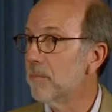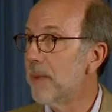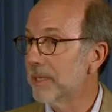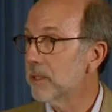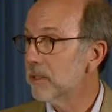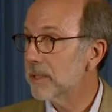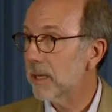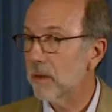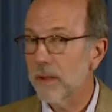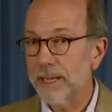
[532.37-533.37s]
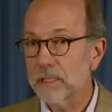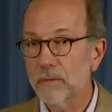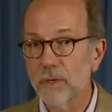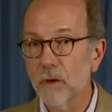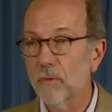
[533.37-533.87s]
bactericidal
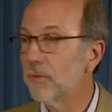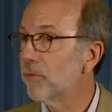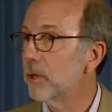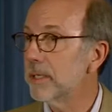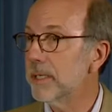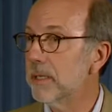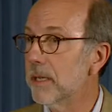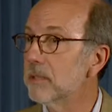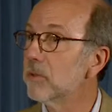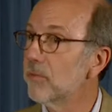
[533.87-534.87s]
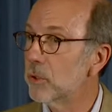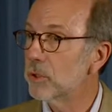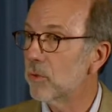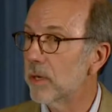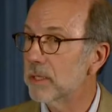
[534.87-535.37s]
activity over 14 days of those
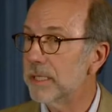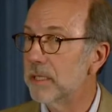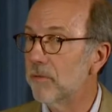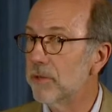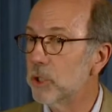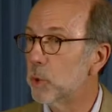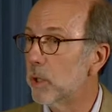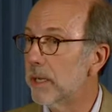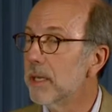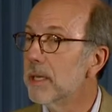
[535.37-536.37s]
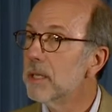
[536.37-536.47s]
drugs individually.